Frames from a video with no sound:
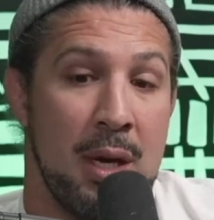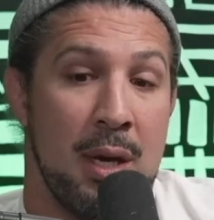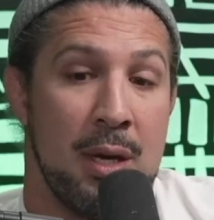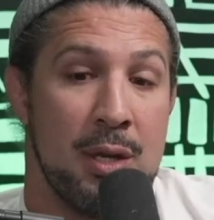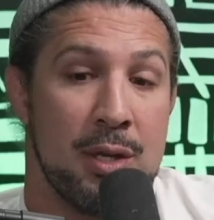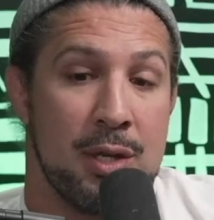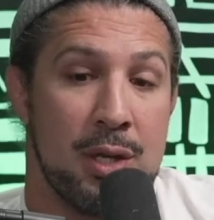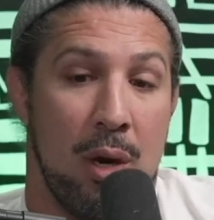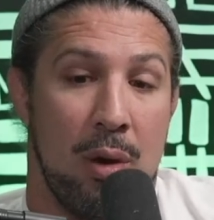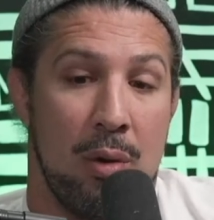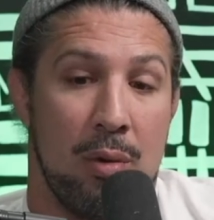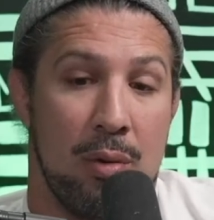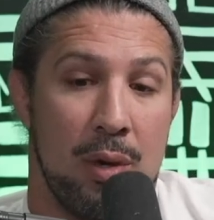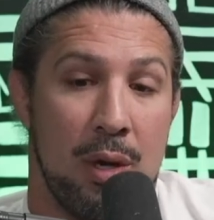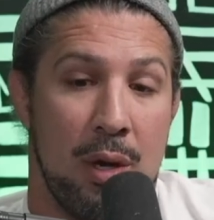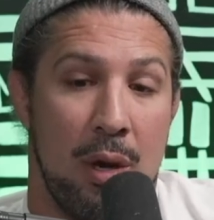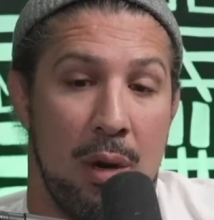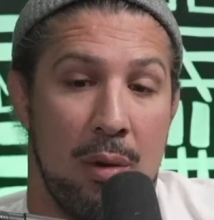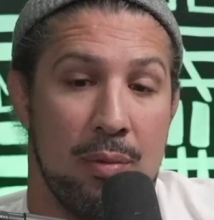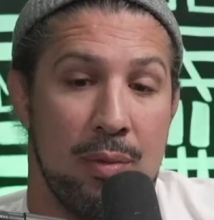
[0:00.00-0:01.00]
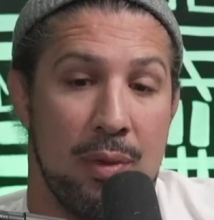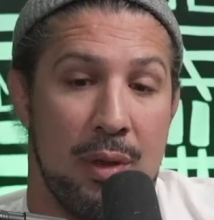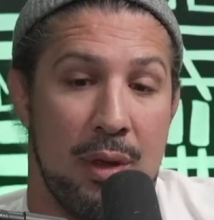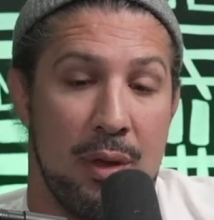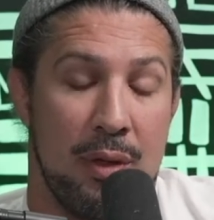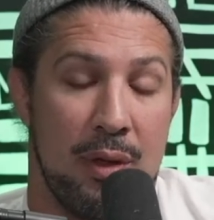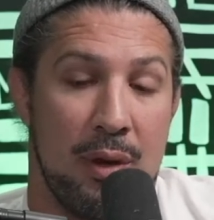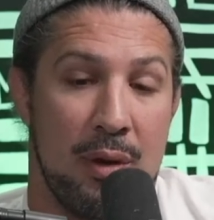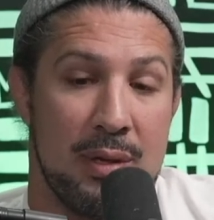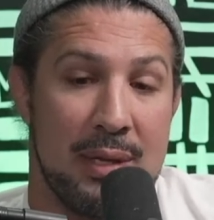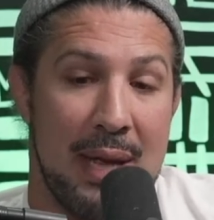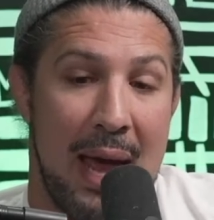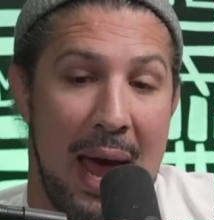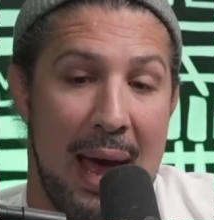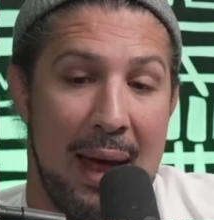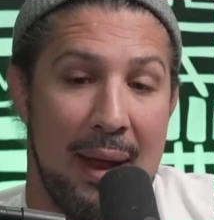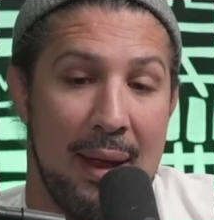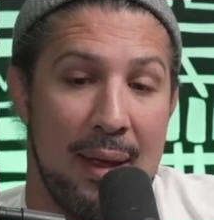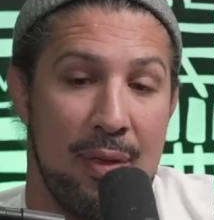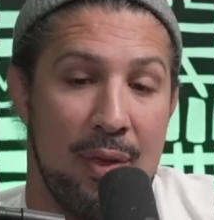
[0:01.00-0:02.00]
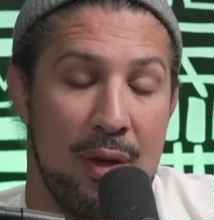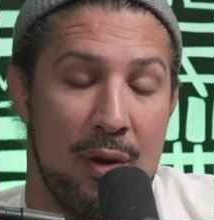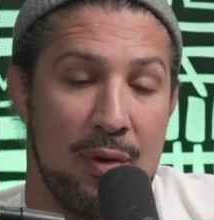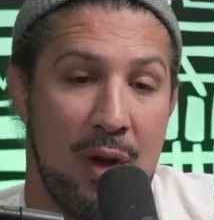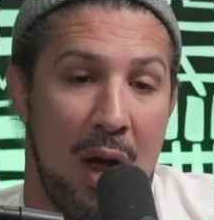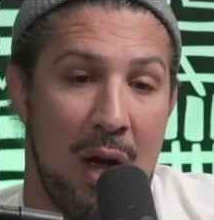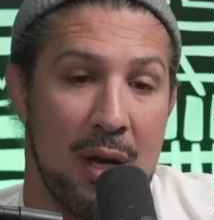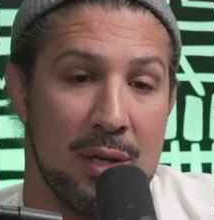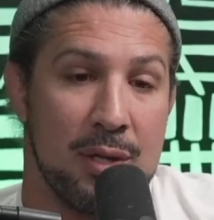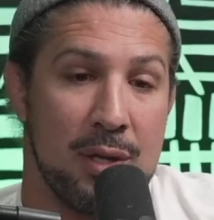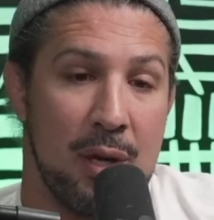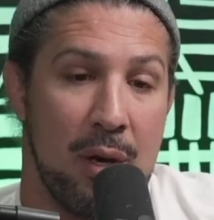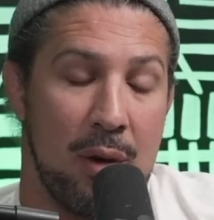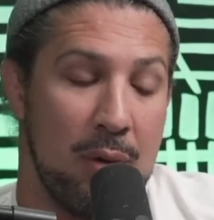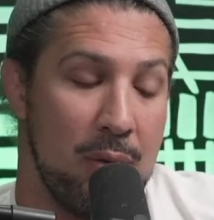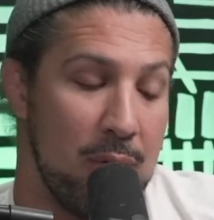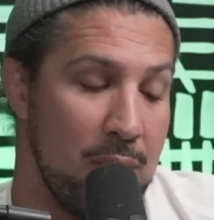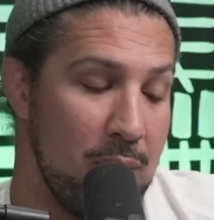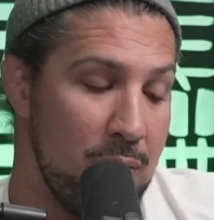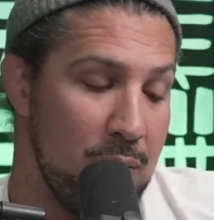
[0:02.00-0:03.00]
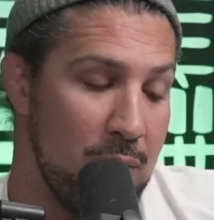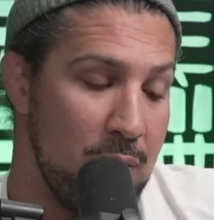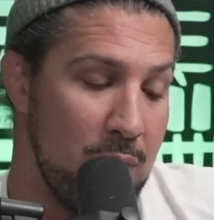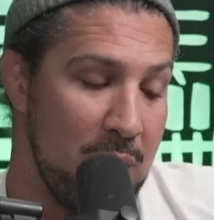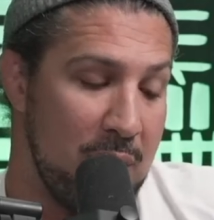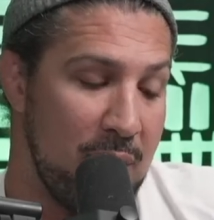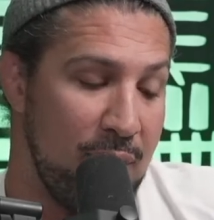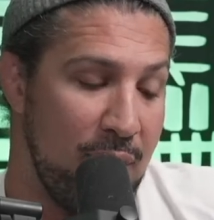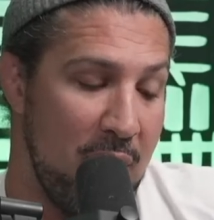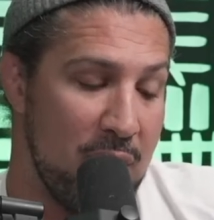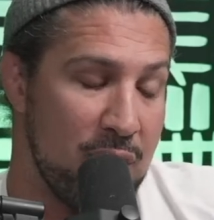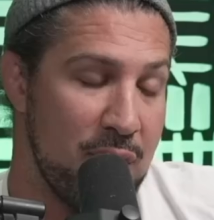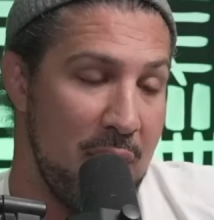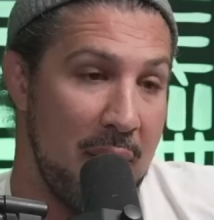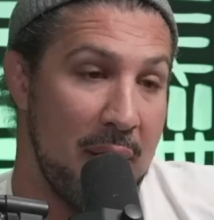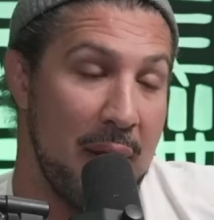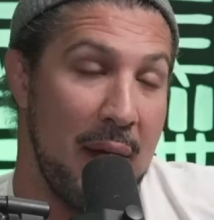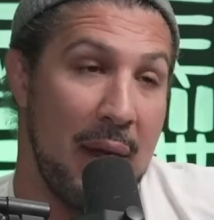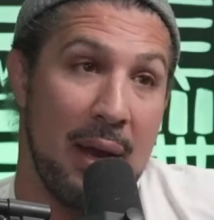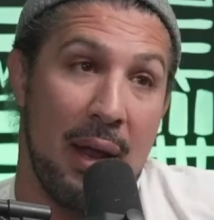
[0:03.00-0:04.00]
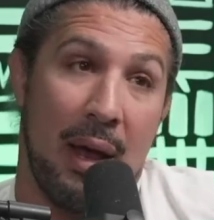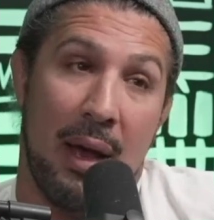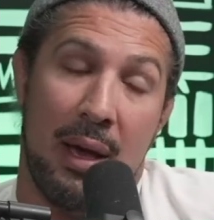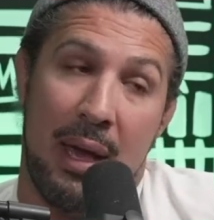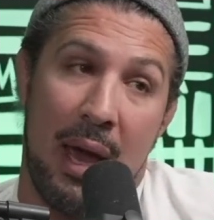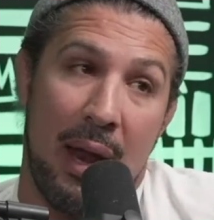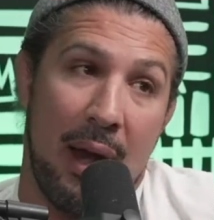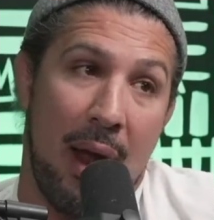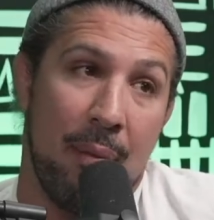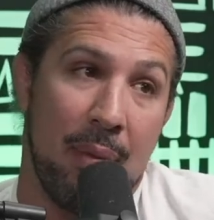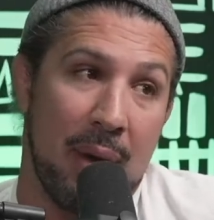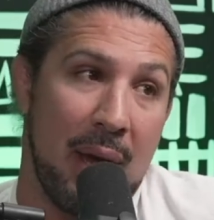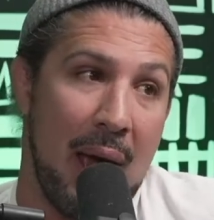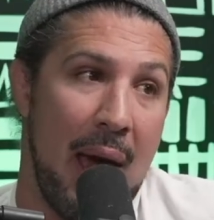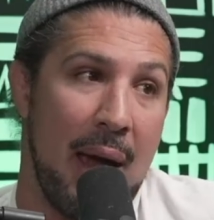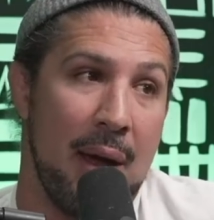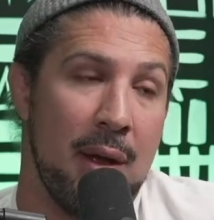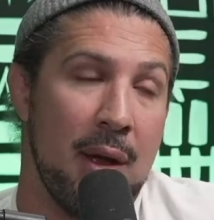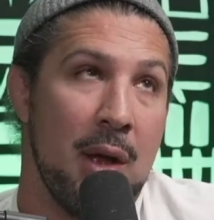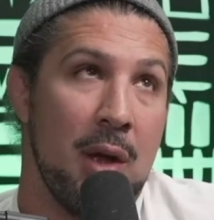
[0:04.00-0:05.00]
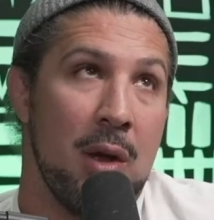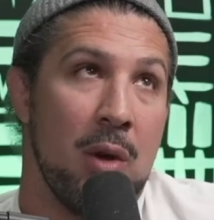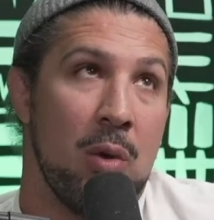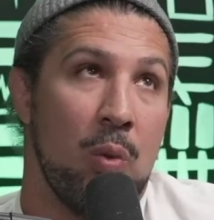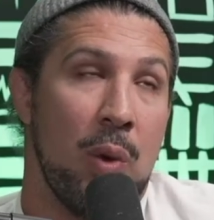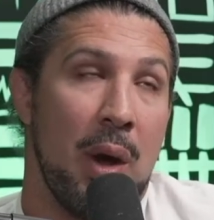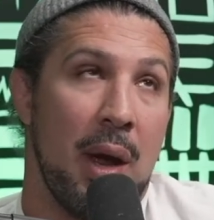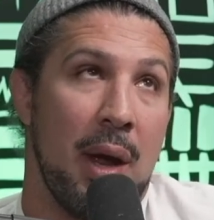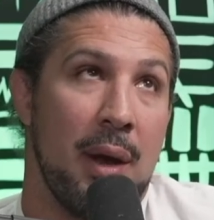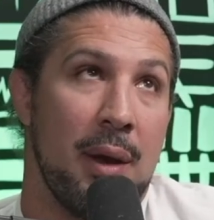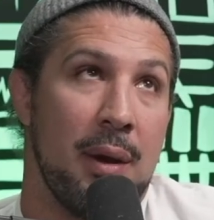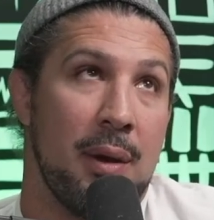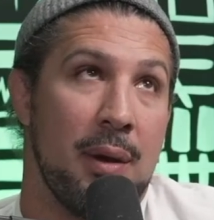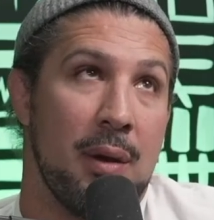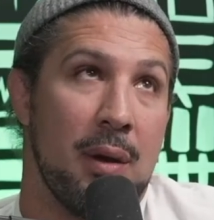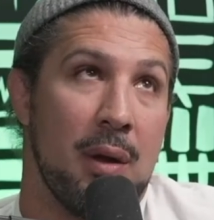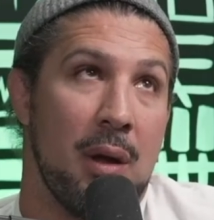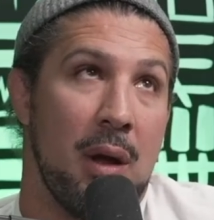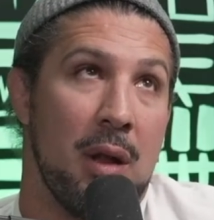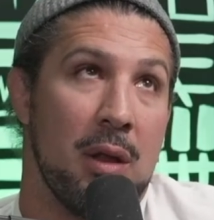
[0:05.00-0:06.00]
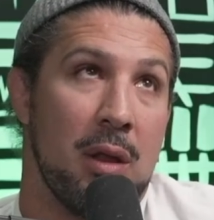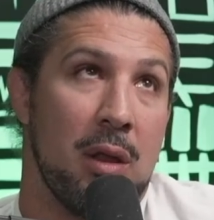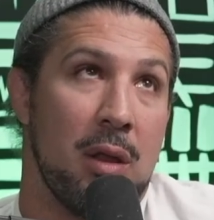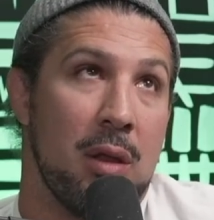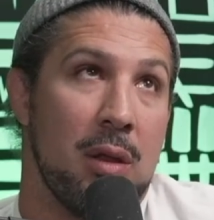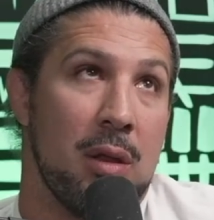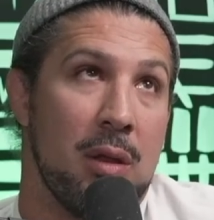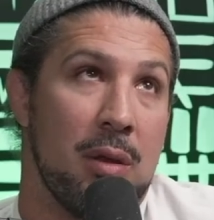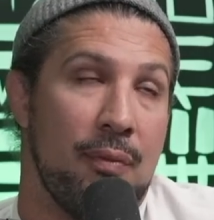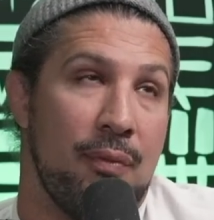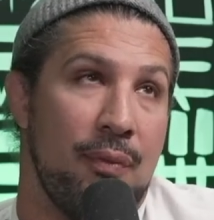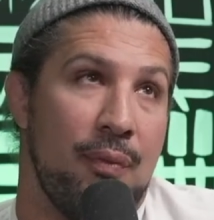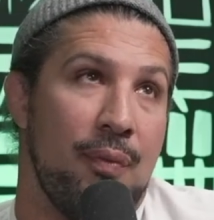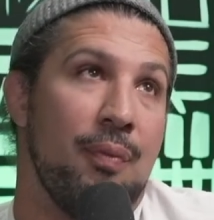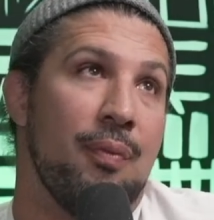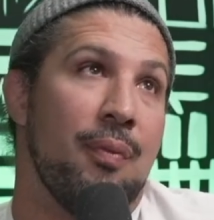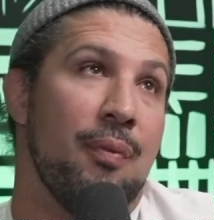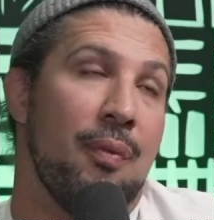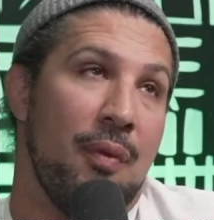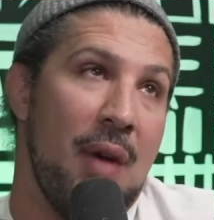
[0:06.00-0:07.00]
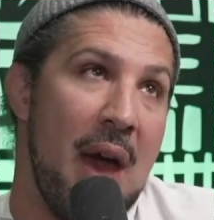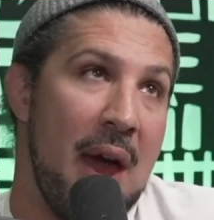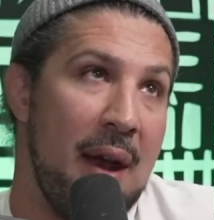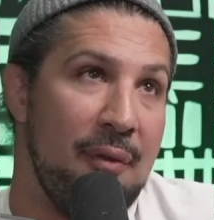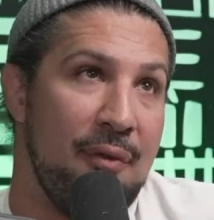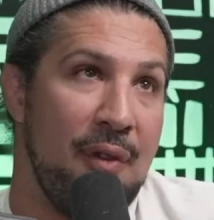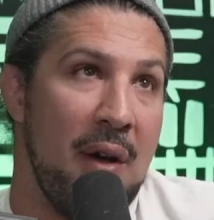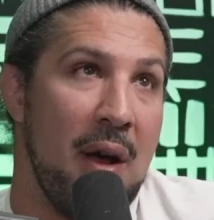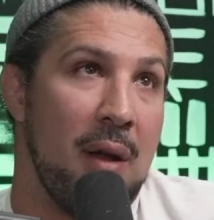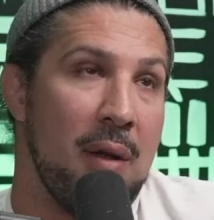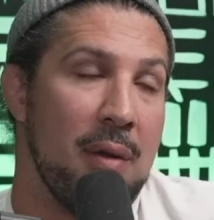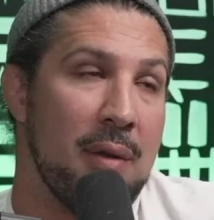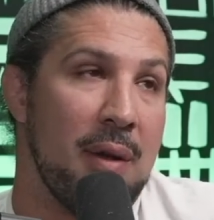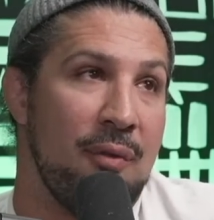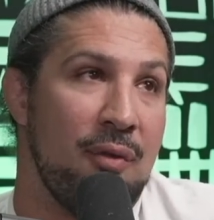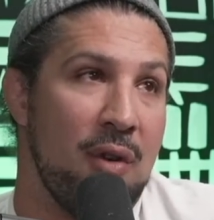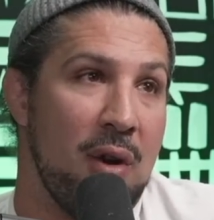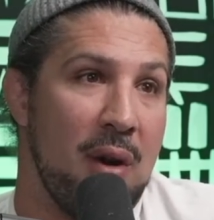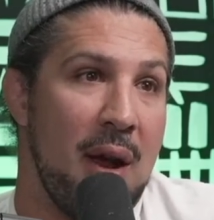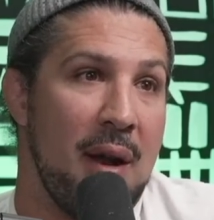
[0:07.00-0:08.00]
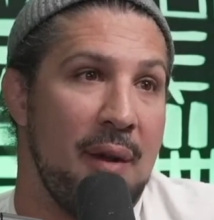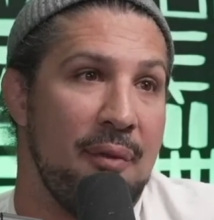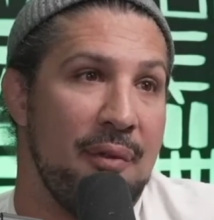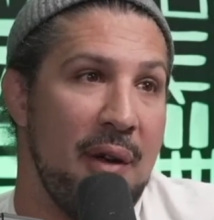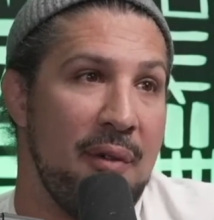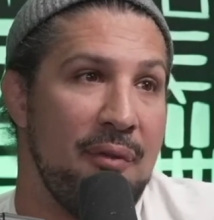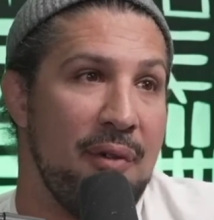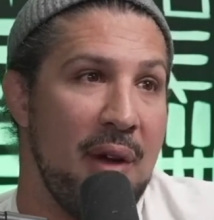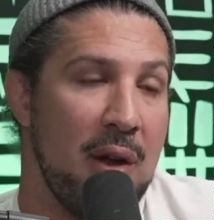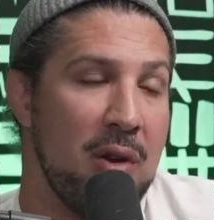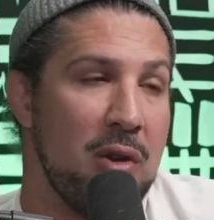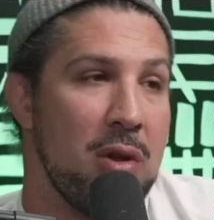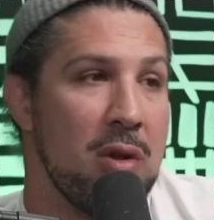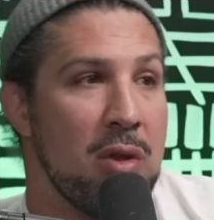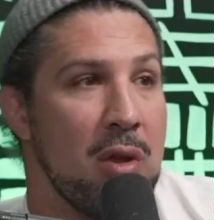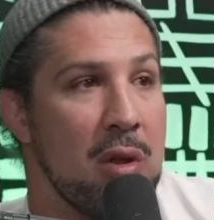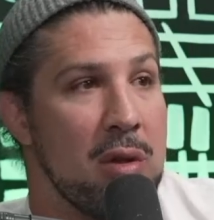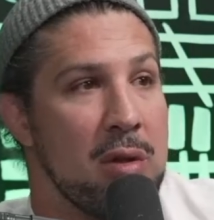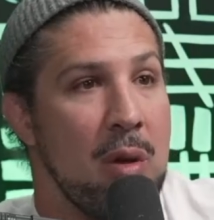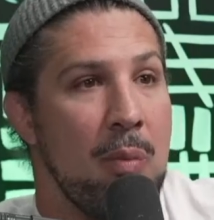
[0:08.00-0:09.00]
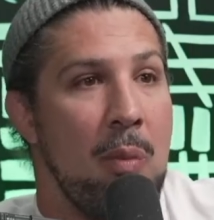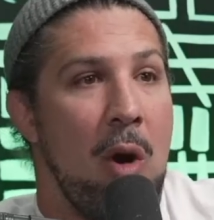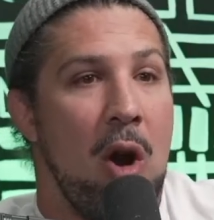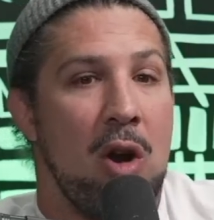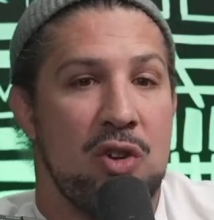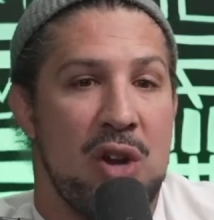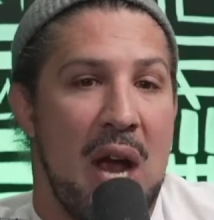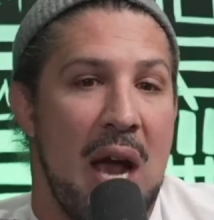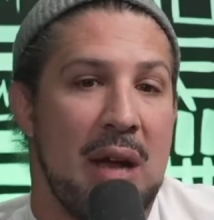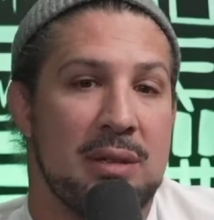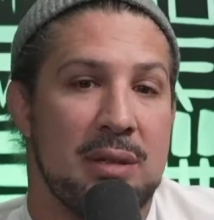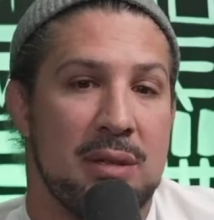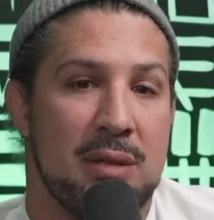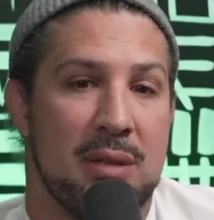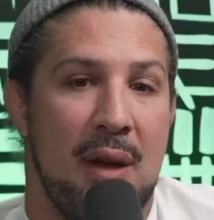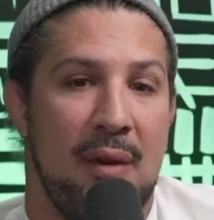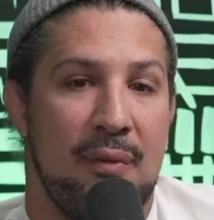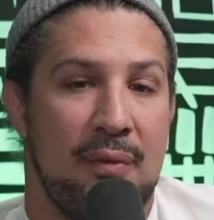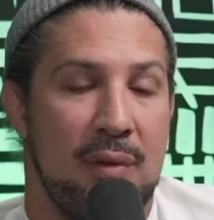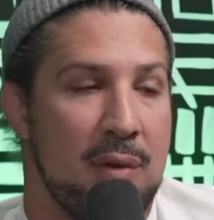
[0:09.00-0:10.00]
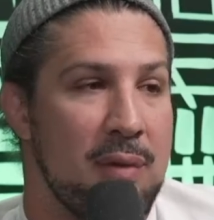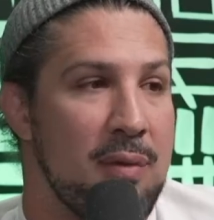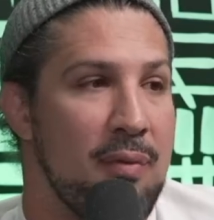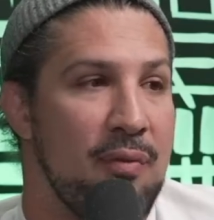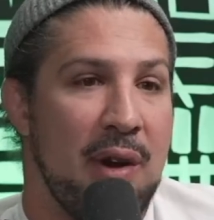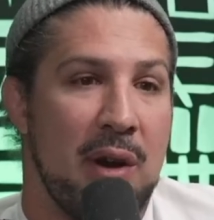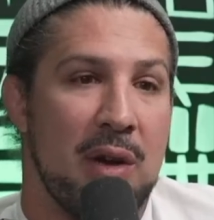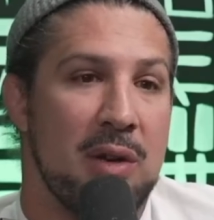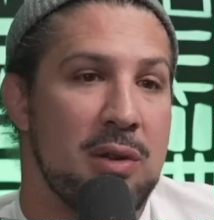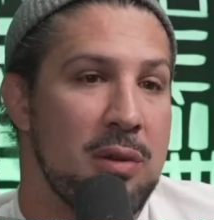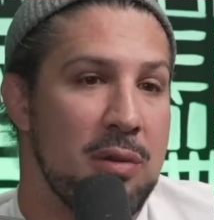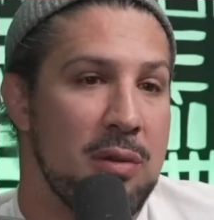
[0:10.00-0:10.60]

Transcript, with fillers: So you know, th- there's that, and there's also what's frustrating. And again, I'm a guy when uh, NFL, if you're an NFL fan, the Lamar Jackson stuff is very.